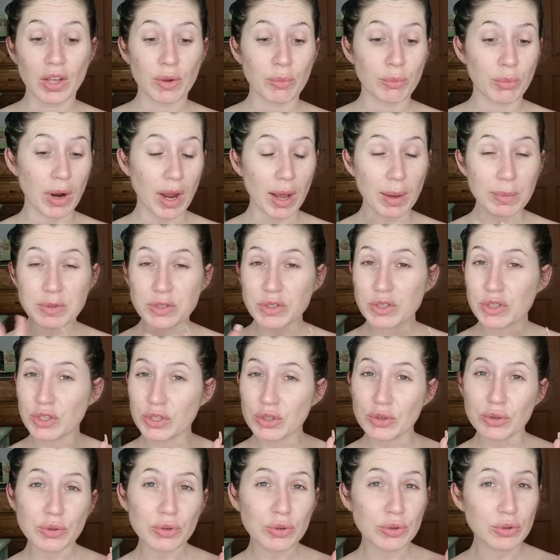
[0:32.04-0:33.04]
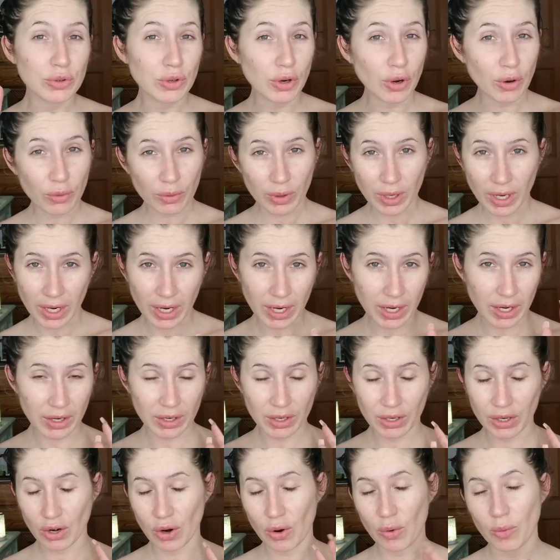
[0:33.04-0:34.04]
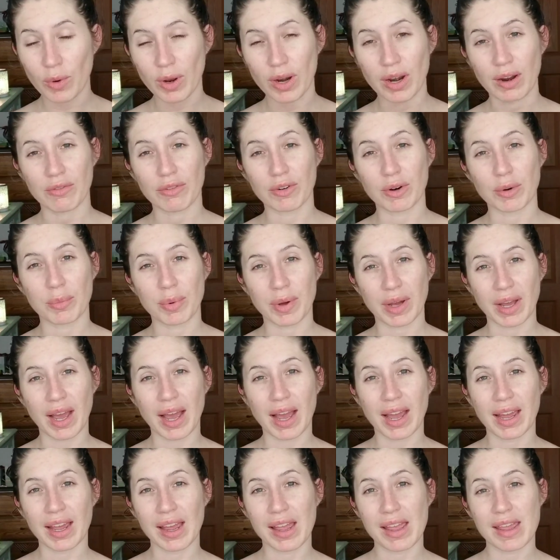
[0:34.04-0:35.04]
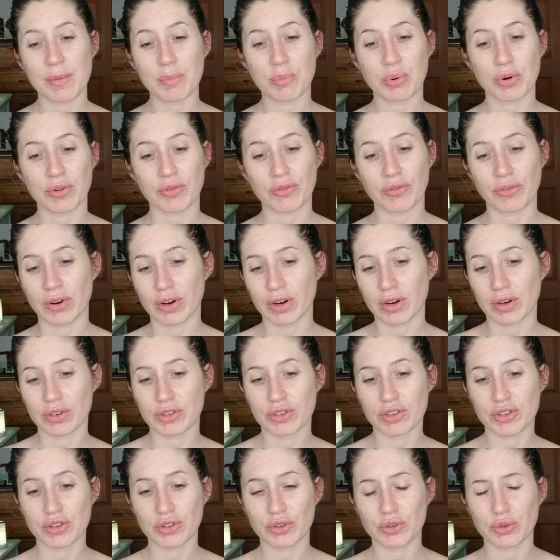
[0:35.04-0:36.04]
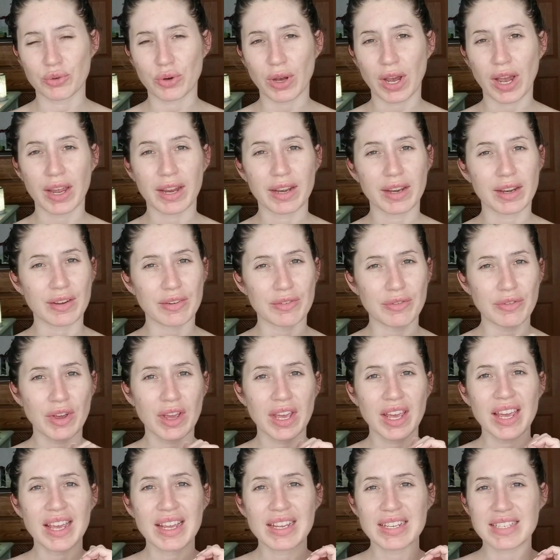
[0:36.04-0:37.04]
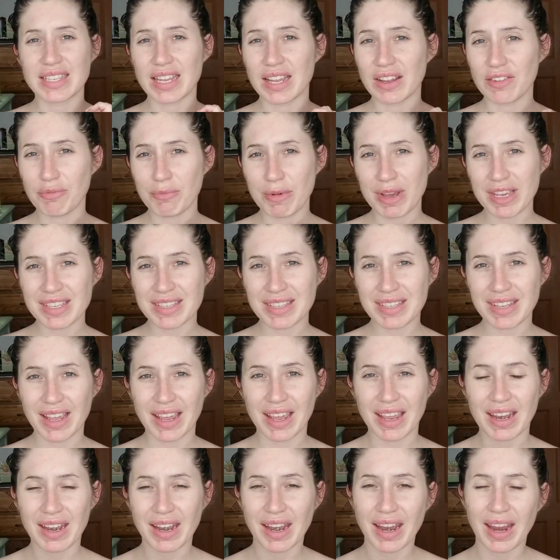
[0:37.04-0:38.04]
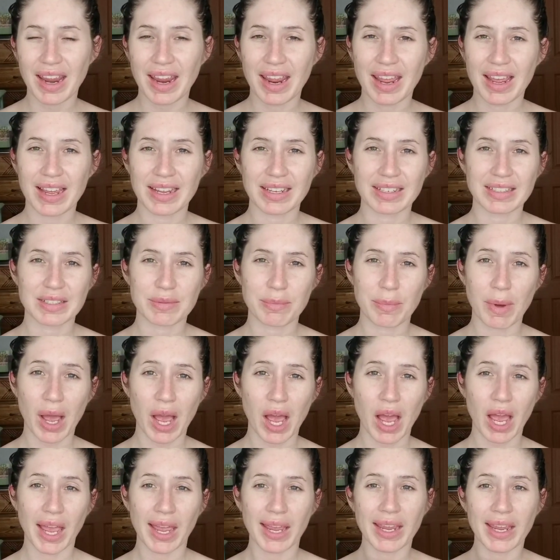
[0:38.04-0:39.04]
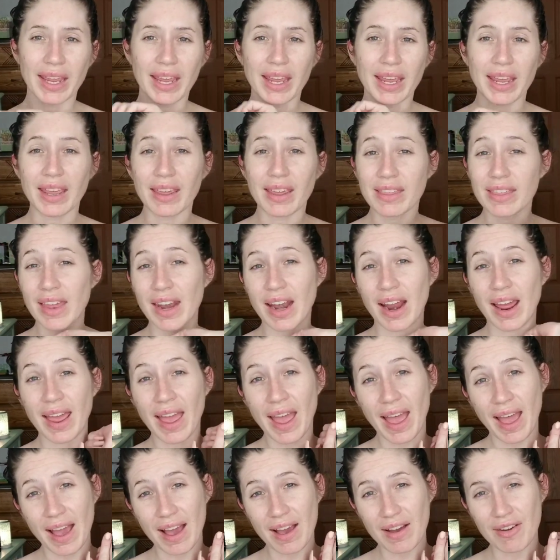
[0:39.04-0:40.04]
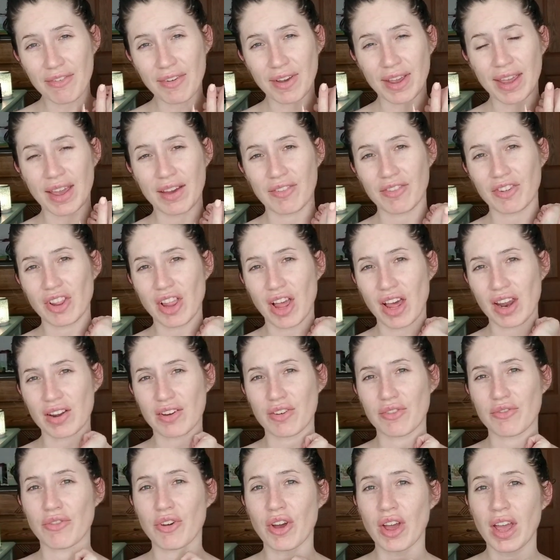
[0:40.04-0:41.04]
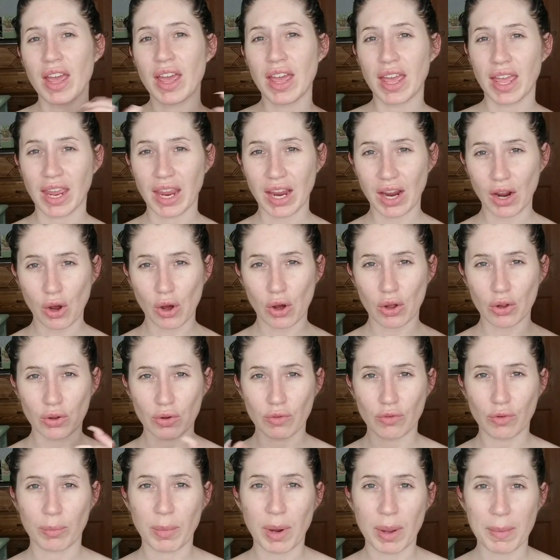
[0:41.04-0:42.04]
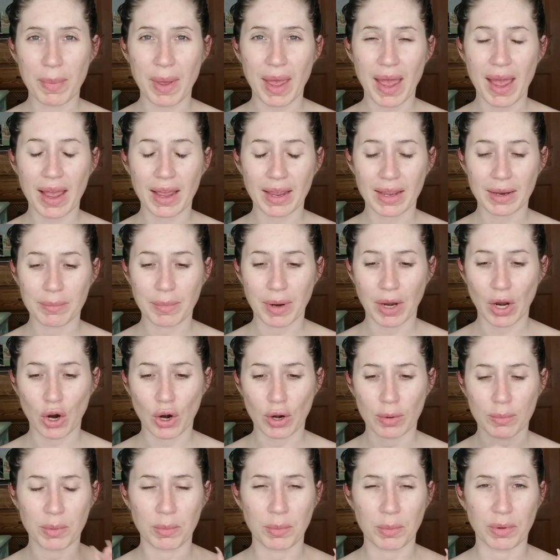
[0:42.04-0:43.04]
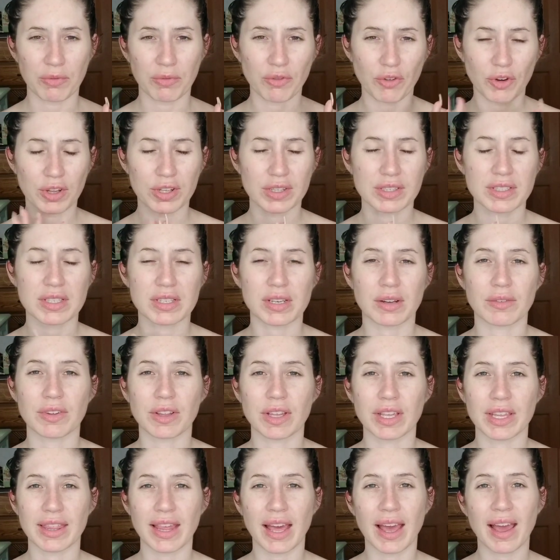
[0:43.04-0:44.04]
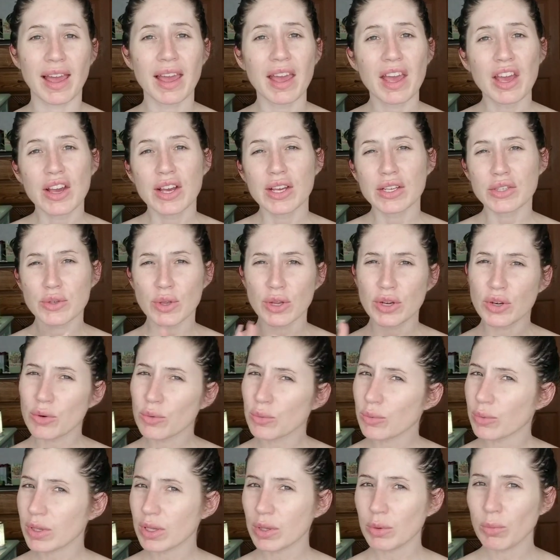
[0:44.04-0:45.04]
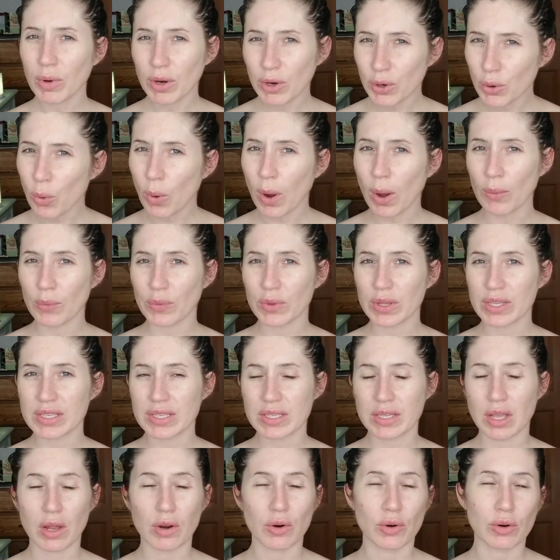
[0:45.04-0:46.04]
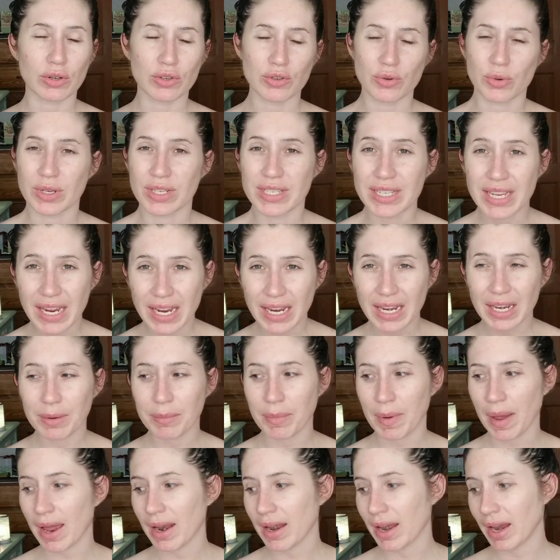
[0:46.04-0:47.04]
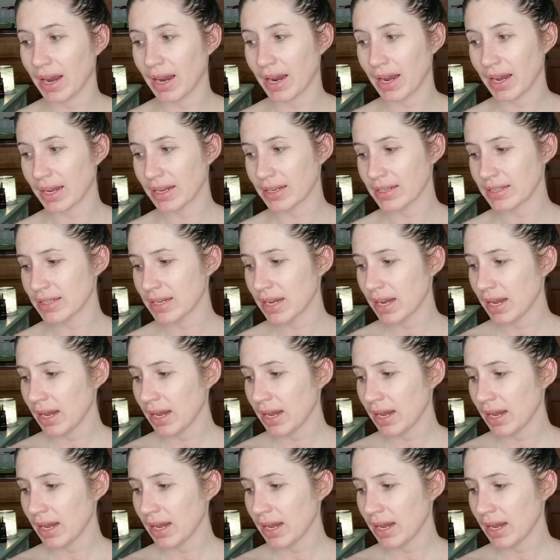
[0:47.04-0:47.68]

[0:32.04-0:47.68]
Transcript: Props to you who don't care, you know, whatever, but I prefer to kind of save my skin and my ink that I have. I have a lot of ink all over my back and my arm and my foot and stuff like that. So I don't really want to go out in the sun or to a tanning bed and